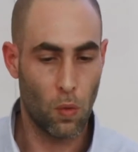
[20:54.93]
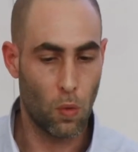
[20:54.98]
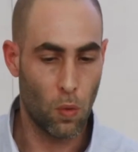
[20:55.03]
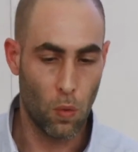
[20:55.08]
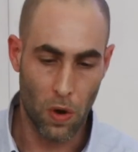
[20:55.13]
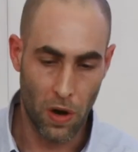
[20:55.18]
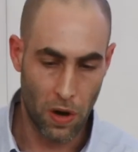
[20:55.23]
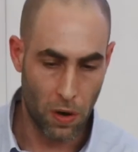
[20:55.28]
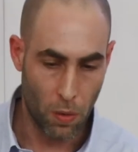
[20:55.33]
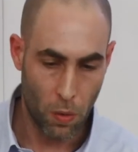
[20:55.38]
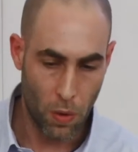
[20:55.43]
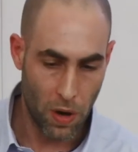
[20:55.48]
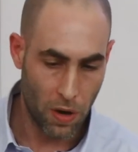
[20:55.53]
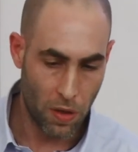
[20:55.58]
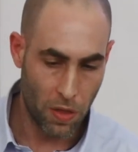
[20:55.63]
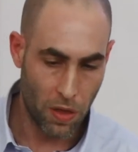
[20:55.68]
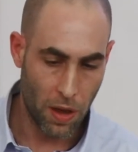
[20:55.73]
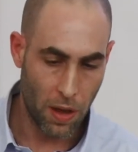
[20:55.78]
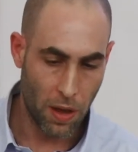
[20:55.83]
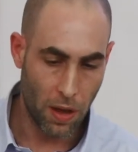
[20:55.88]
where
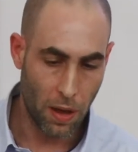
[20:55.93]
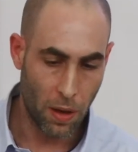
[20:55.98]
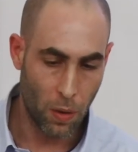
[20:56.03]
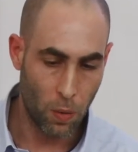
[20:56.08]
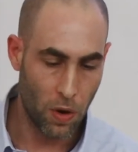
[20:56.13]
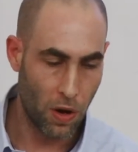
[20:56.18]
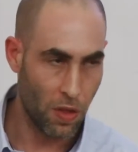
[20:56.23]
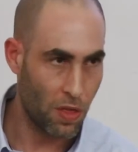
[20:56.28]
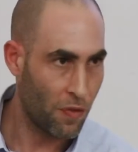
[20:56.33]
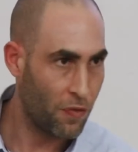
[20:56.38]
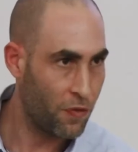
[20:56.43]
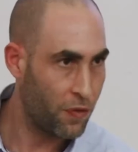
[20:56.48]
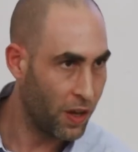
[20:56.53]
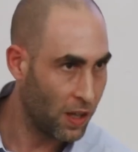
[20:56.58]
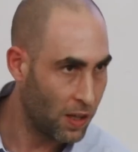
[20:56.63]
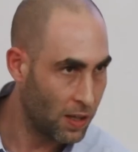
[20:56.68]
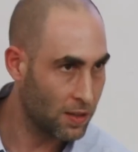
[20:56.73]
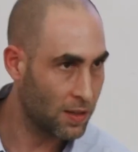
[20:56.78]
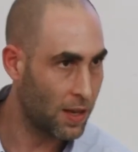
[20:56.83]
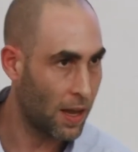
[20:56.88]
the
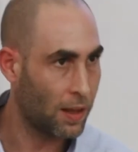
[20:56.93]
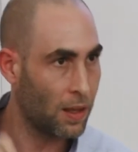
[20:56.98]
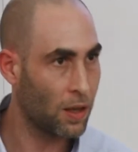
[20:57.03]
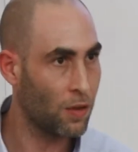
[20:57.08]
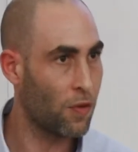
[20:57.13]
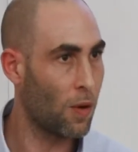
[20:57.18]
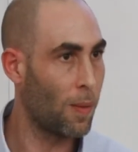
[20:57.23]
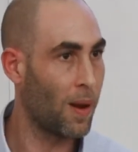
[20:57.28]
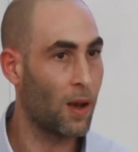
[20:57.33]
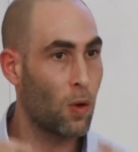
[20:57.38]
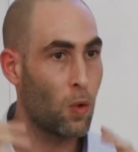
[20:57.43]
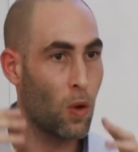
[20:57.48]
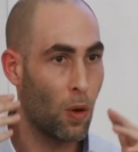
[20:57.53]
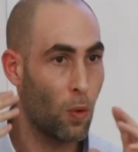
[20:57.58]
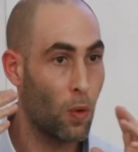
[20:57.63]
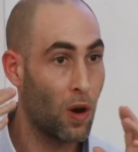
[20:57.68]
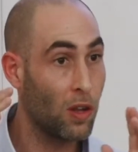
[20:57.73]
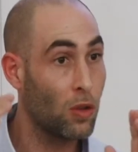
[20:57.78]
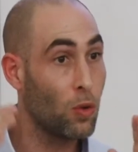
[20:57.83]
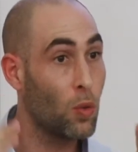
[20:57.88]
feed is getting from,
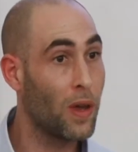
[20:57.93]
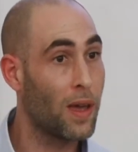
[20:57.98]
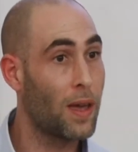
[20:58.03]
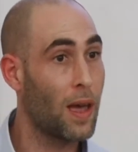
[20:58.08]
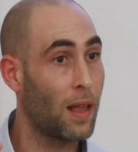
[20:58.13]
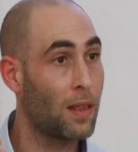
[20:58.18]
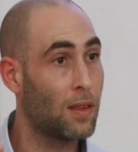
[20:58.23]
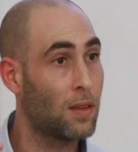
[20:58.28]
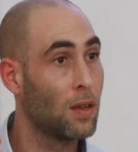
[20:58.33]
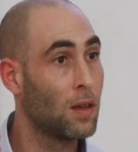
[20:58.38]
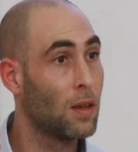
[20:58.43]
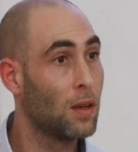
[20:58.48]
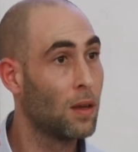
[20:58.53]
where do we get